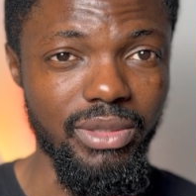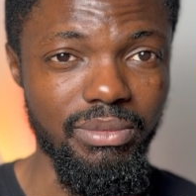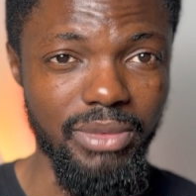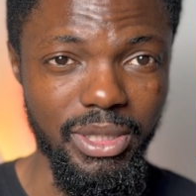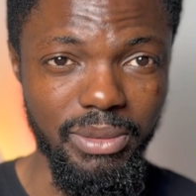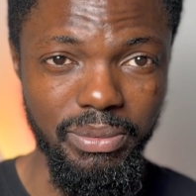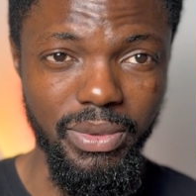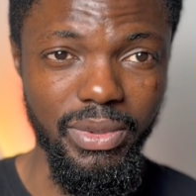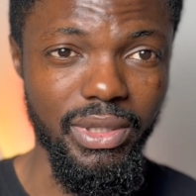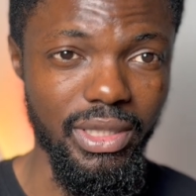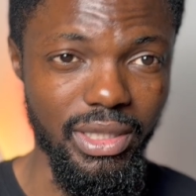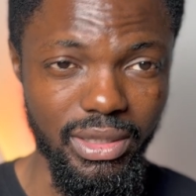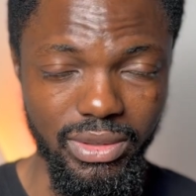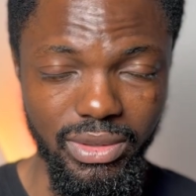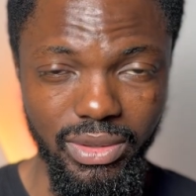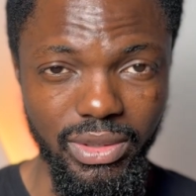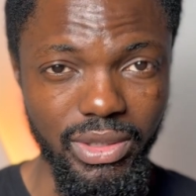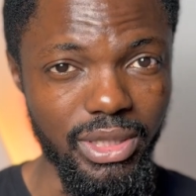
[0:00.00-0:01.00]
my pocket
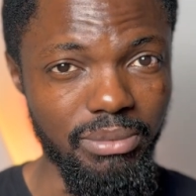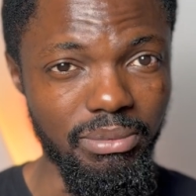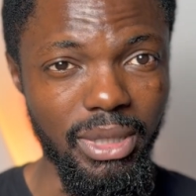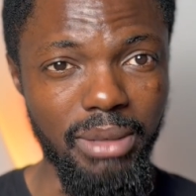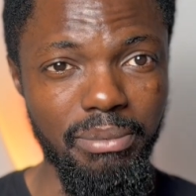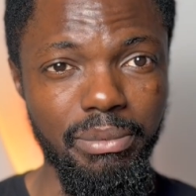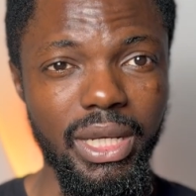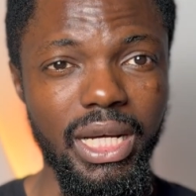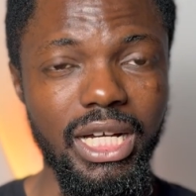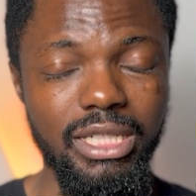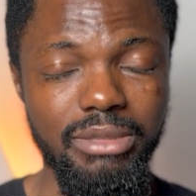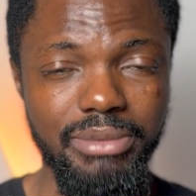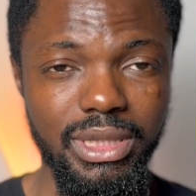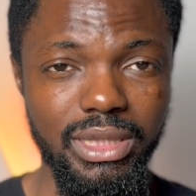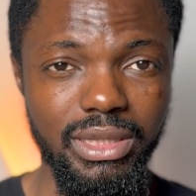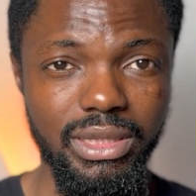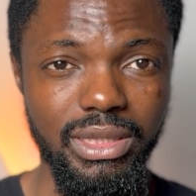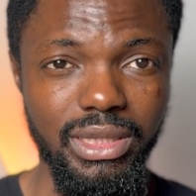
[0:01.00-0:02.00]
or in my bag,
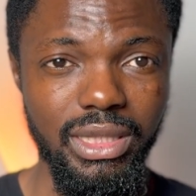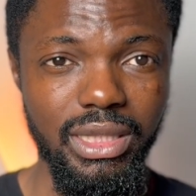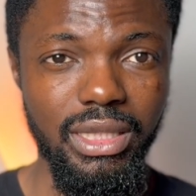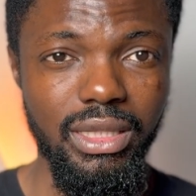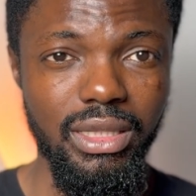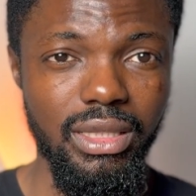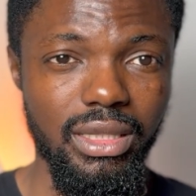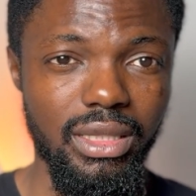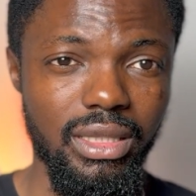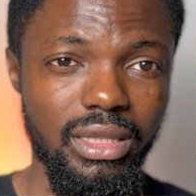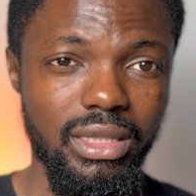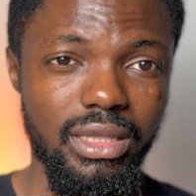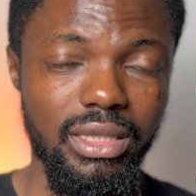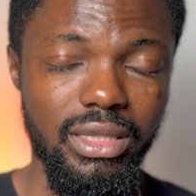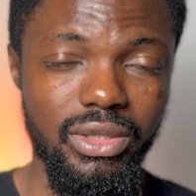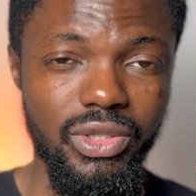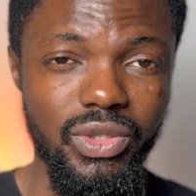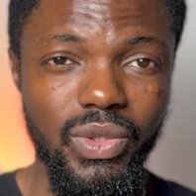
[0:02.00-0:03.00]
because
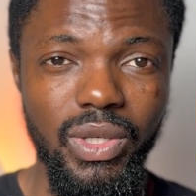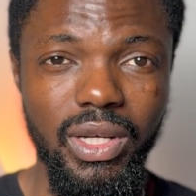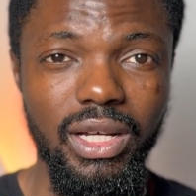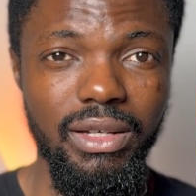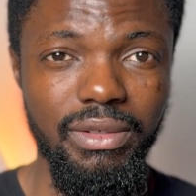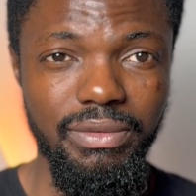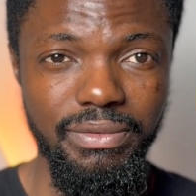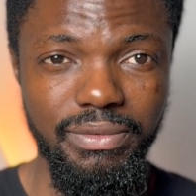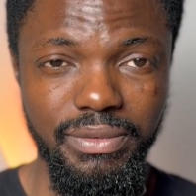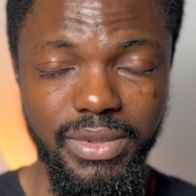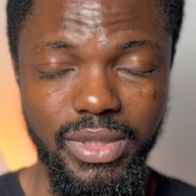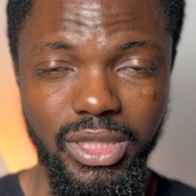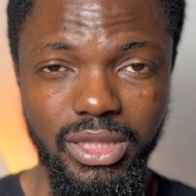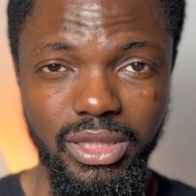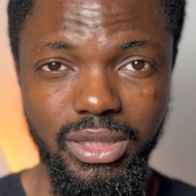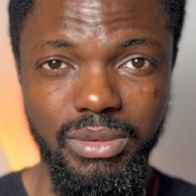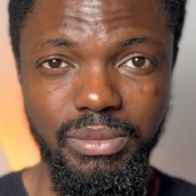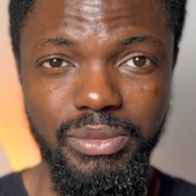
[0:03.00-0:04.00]
you have
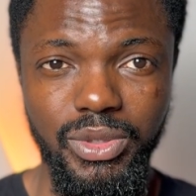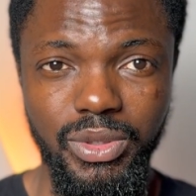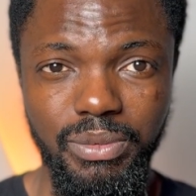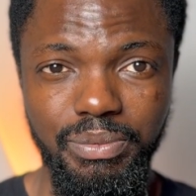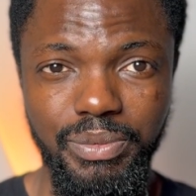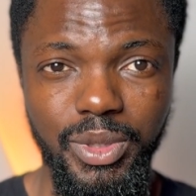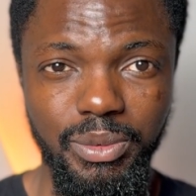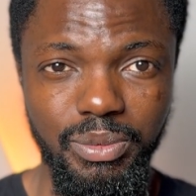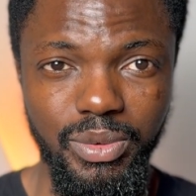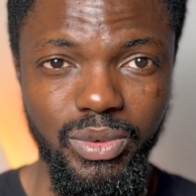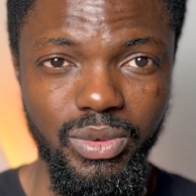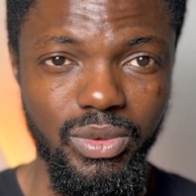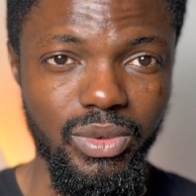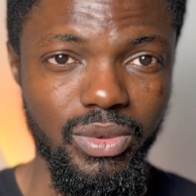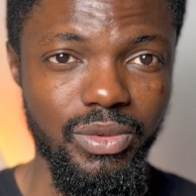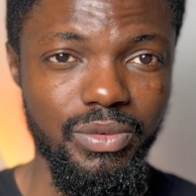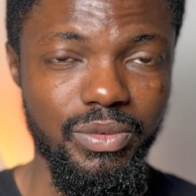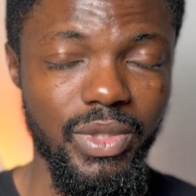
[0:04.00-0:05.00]
some people
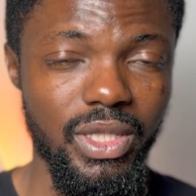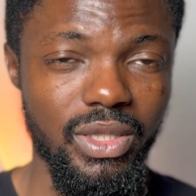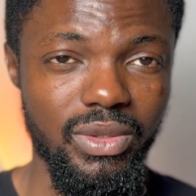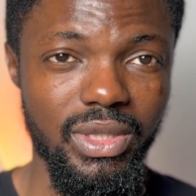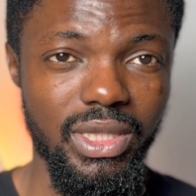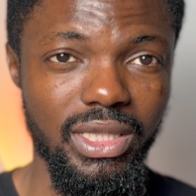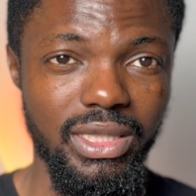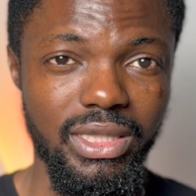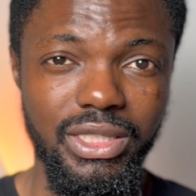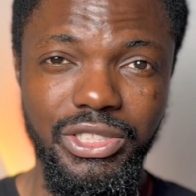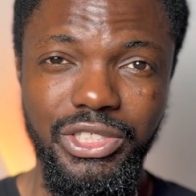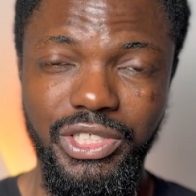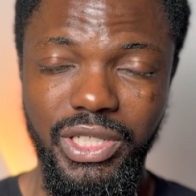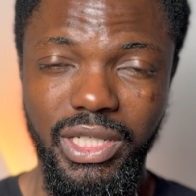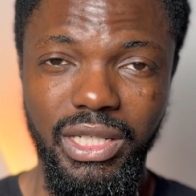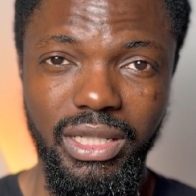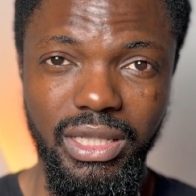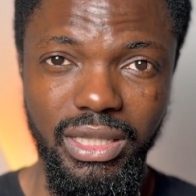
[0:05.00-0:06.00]
who regularly
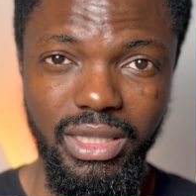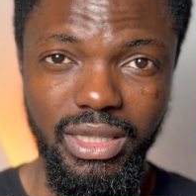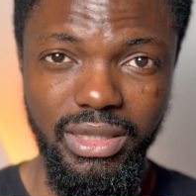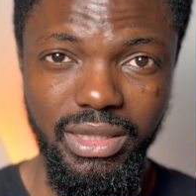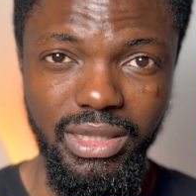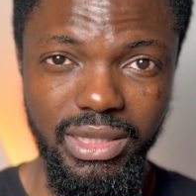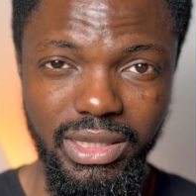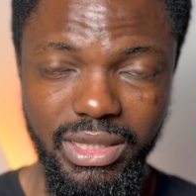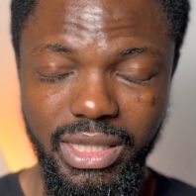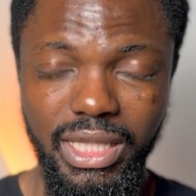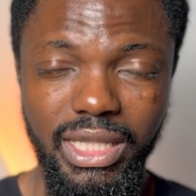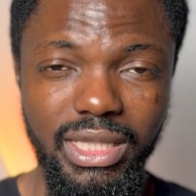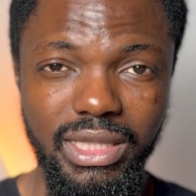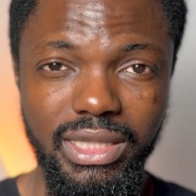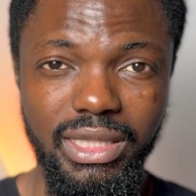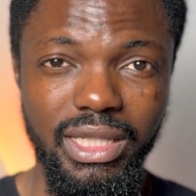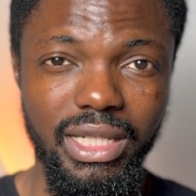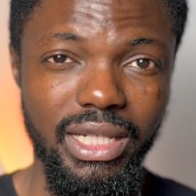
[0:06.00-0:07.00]
check these
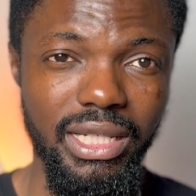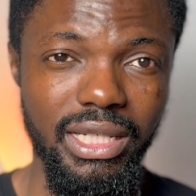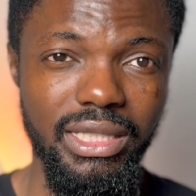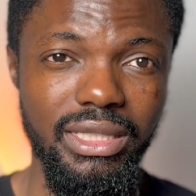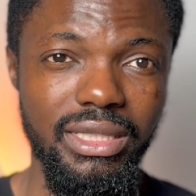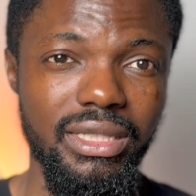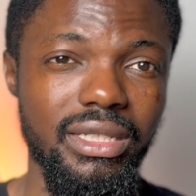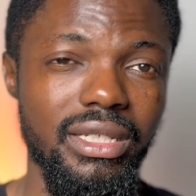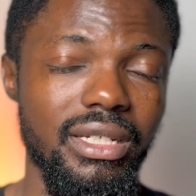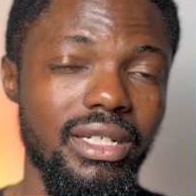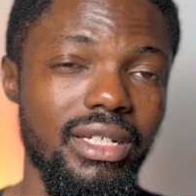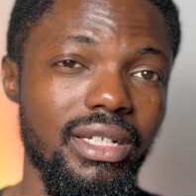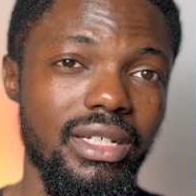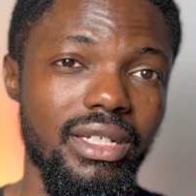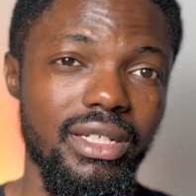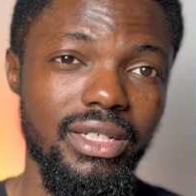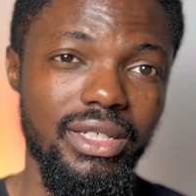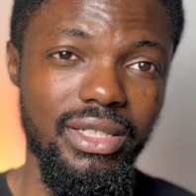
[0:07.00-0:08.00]
things, and
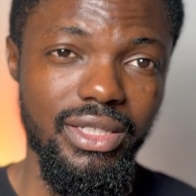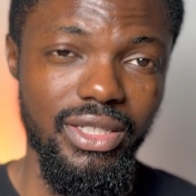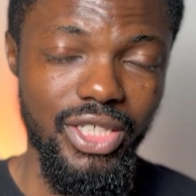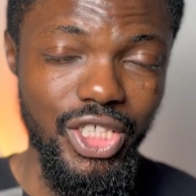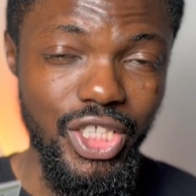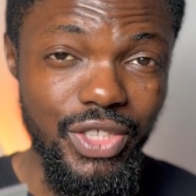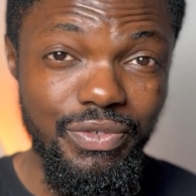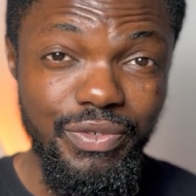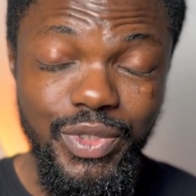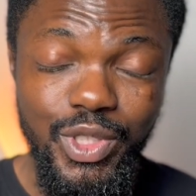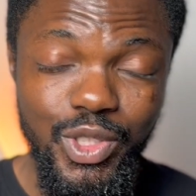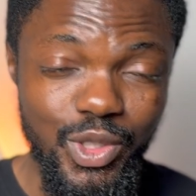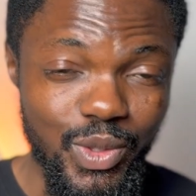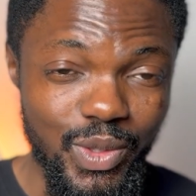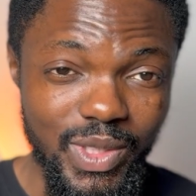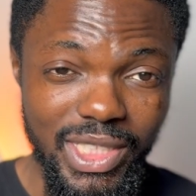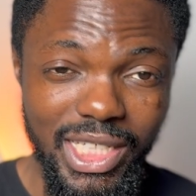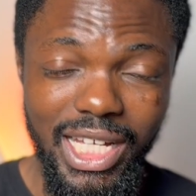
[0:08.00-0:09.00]
if you
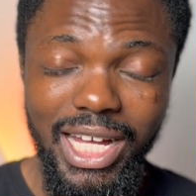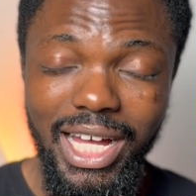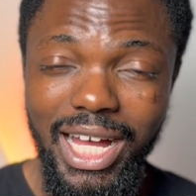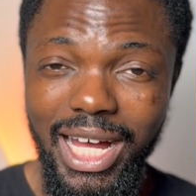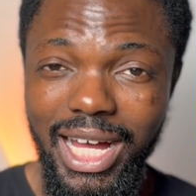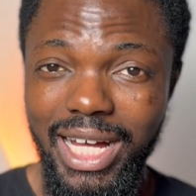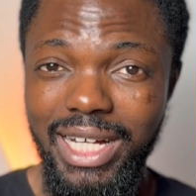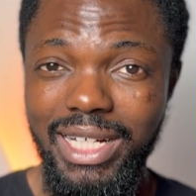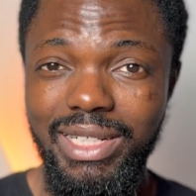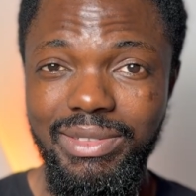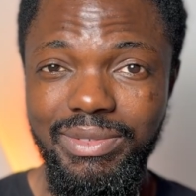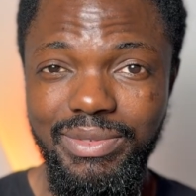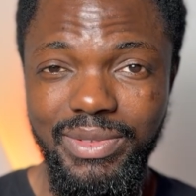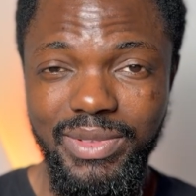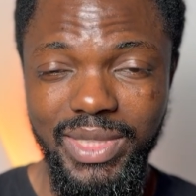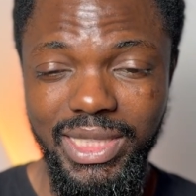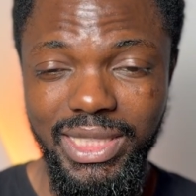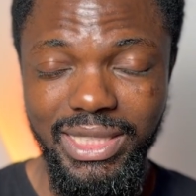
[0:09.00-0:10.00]
don't have
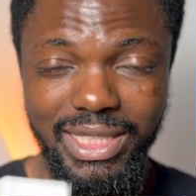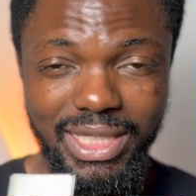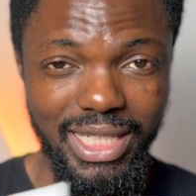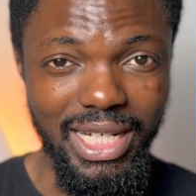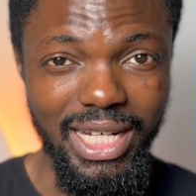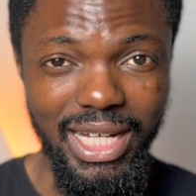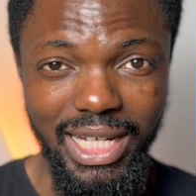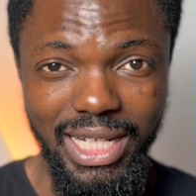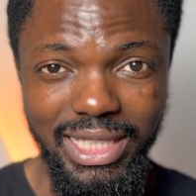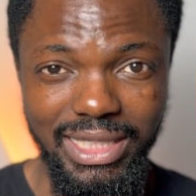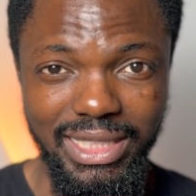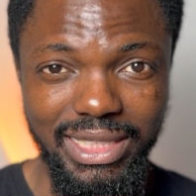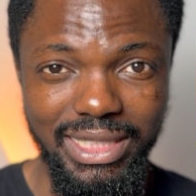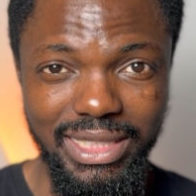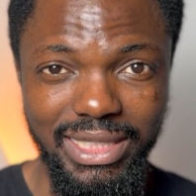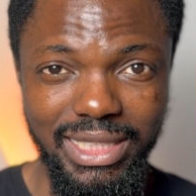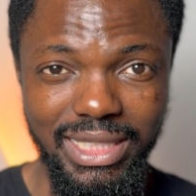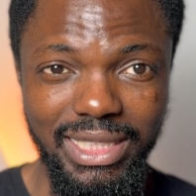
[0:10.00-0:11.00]
this card
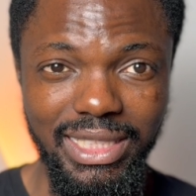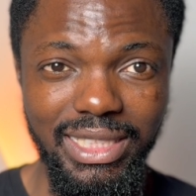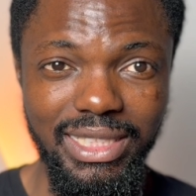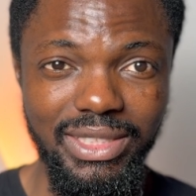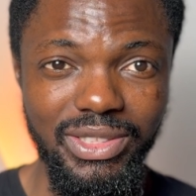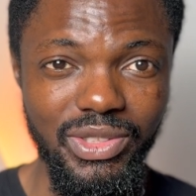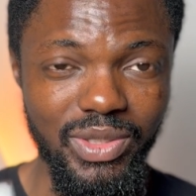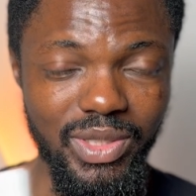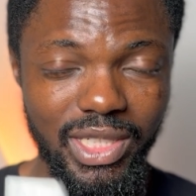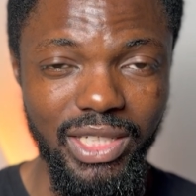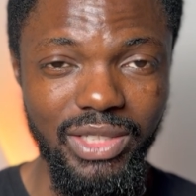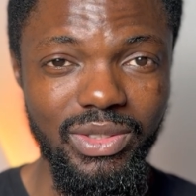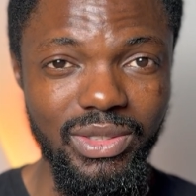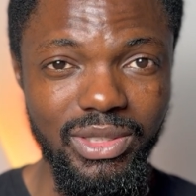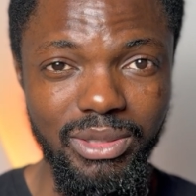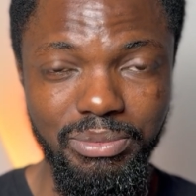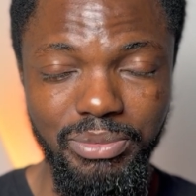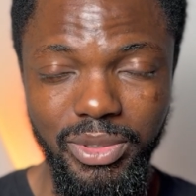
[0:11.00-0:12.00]
and you get
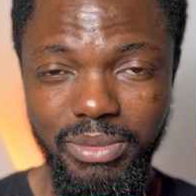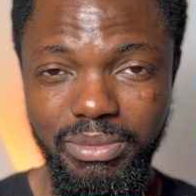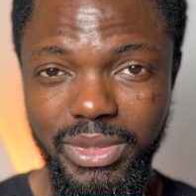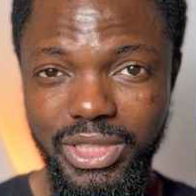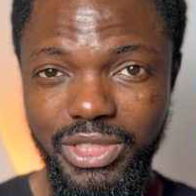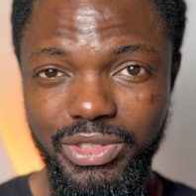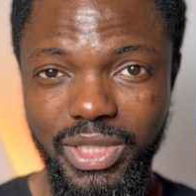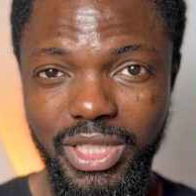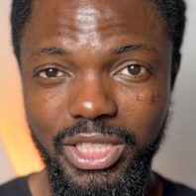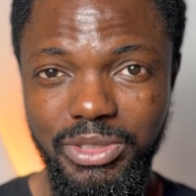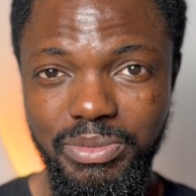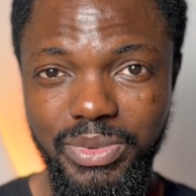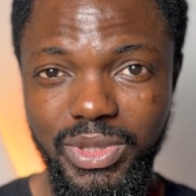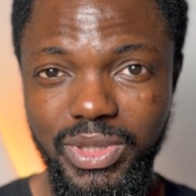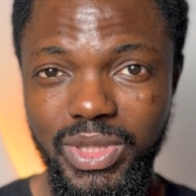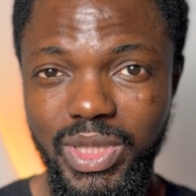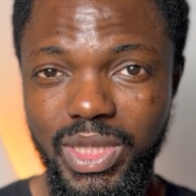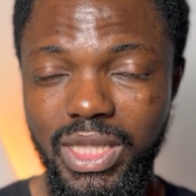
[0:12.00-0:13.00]
on a public
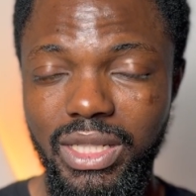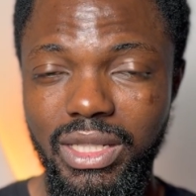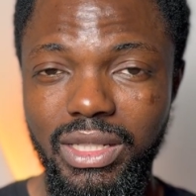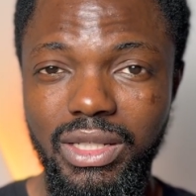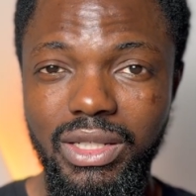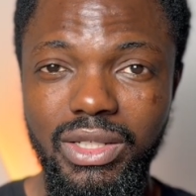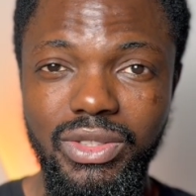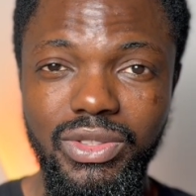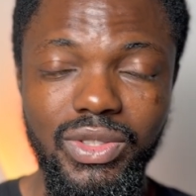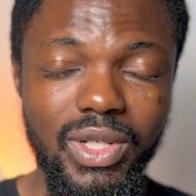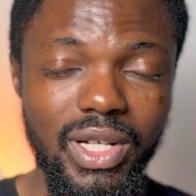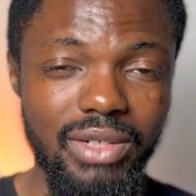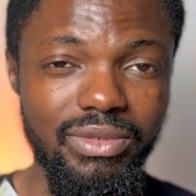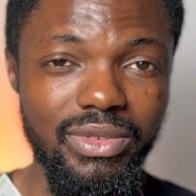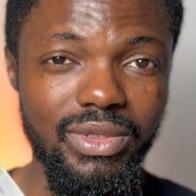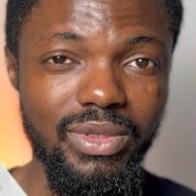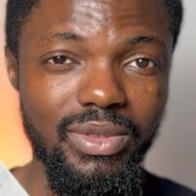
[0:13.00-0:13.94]
transport, you have